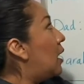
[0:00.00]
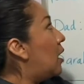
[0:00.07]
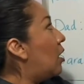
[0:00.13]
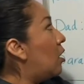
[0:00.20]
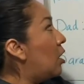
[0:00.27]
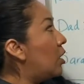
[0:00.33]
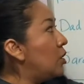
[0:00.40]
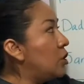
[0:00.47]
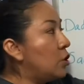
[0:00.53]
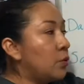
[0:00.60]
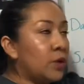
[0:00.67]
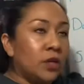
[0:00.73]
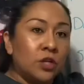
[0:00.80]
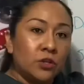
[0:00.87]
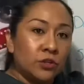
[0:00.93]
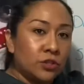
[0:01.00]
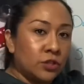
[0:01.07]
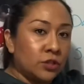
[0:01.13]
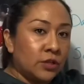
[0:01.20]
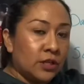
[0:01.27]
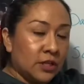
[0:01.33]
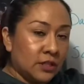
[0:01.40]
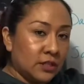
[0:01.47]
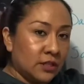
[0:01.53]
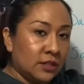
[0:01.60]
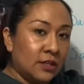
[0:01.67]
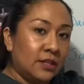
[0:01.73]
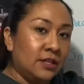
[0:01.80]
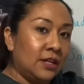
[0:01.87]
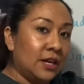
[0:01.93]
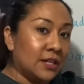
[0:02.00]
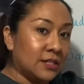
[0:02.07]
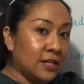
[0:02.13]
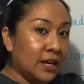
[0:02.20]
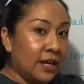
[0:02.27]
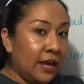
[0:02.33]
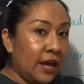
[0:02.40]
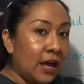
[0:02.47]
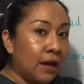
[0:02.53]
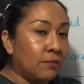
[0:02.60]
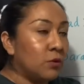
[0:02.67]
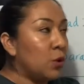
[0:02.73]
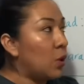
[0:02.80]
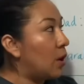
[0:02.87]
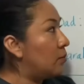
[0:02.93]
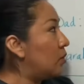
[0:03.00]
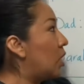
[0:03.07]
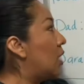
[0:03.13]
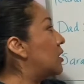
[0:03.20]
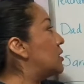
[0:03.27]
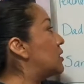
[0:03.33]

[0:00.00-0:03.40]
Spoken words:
Are you a new student? Yes, I am. No, I'm not.